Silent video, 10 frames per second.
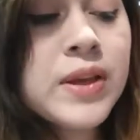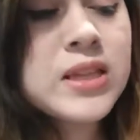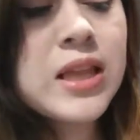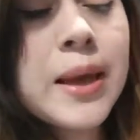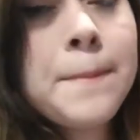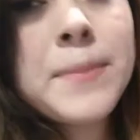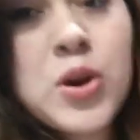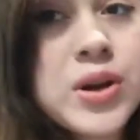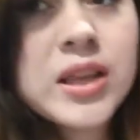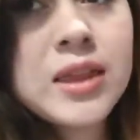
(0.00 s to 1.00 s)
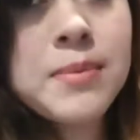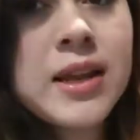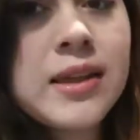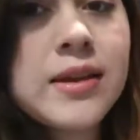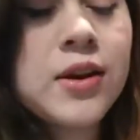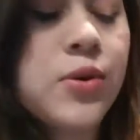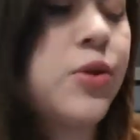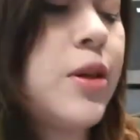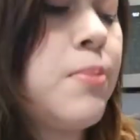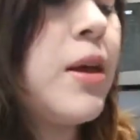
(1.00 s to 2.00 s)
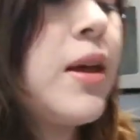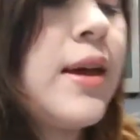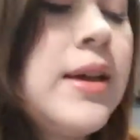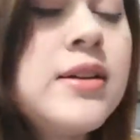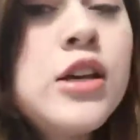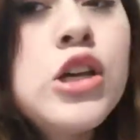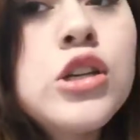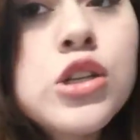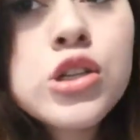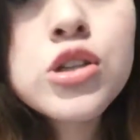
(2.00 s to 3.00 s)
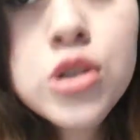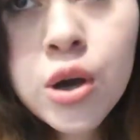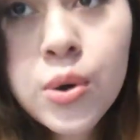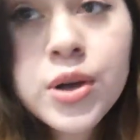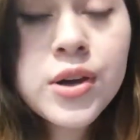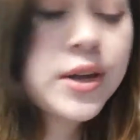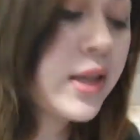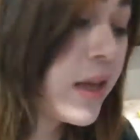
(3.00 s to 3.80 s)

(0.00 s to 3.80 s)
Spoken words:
to like marinate them in and then grill them. So good.